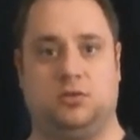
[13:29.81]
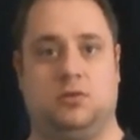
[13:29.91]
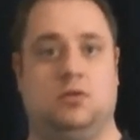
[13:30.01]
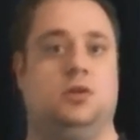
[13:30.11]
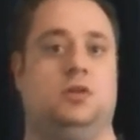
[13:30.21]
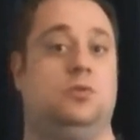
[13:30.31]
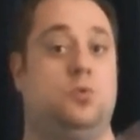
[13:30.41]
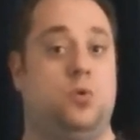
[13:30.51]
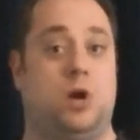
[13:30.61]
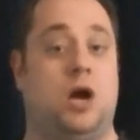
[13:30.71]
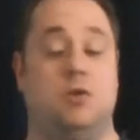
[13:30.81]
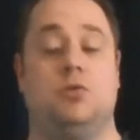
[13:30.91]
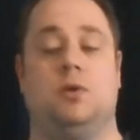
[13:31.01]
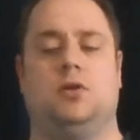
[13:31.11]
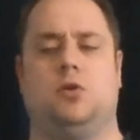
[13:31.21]
or you how you
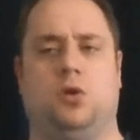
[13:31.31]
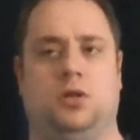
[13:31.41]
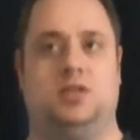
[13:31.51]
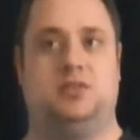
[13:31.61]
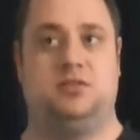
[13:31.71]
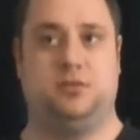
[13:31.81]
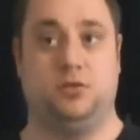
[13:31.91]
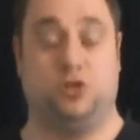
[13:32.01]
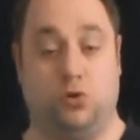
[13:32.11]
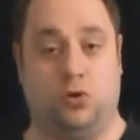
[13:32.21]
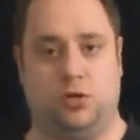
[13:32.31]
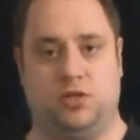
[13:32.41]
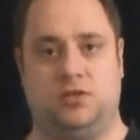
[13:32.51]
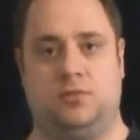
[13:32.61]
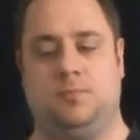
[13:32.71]
will call it the
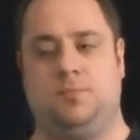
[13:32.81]
source.